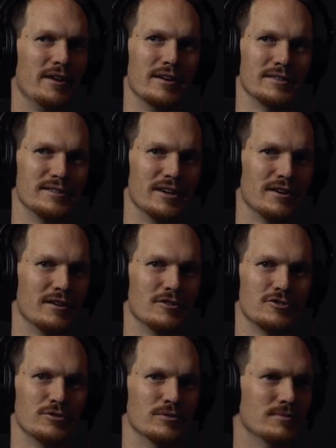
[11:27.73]
then it's like,
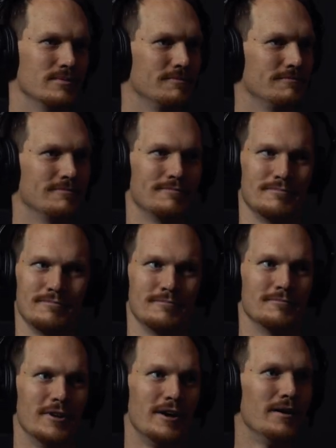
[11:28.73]
shoot,
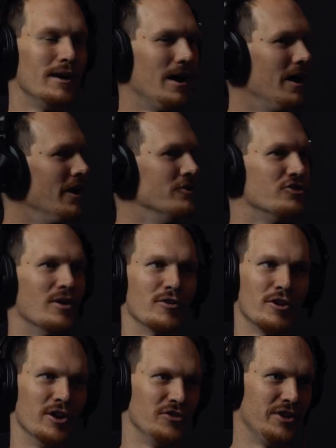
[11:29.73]
I'd drive
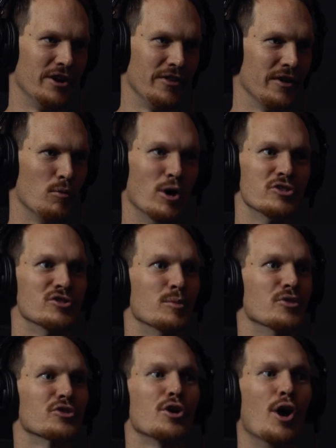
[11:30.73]
across town and like wash
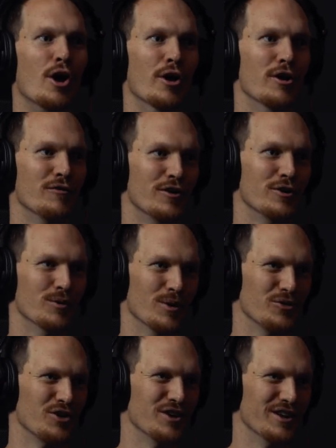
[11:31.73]
someone's car if I knew I
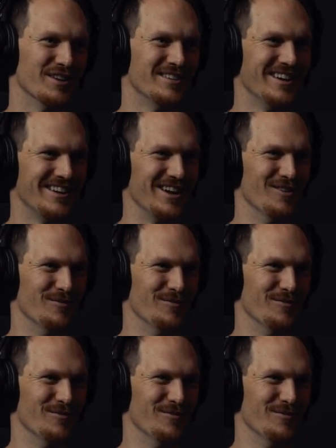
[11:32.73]
was going to get a 10K